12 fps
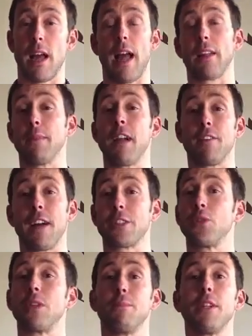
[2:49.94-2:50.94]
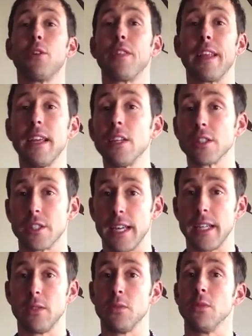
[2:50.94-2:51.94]
As a matter of fact, you can meet her on the
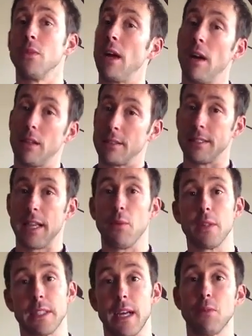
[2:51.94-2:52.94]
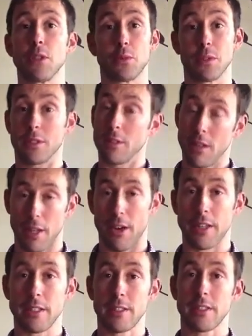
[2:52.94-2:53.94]
interstate. Did that one time, which was
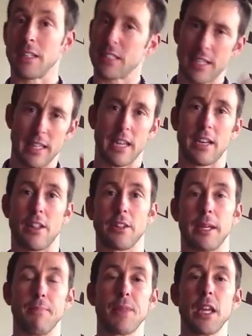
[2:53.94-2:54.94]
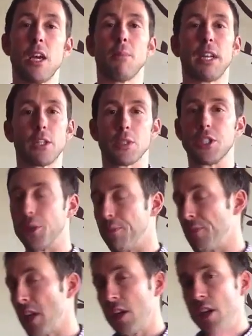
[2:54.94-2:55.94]
hilarious. I'll tell you that another time. But here's what you do.
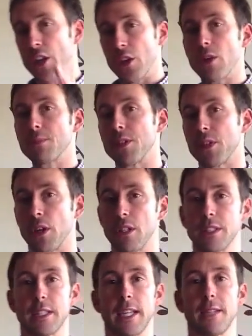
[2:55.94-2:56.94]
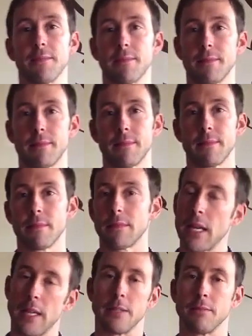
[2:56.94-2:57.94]
You go up to the girl and you say,
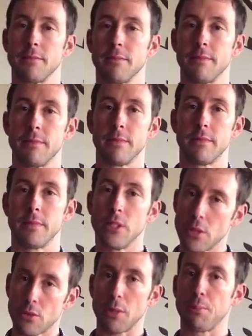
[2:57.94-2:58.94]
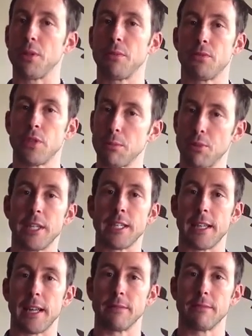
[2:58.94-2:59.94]
hey, you look really pretty today.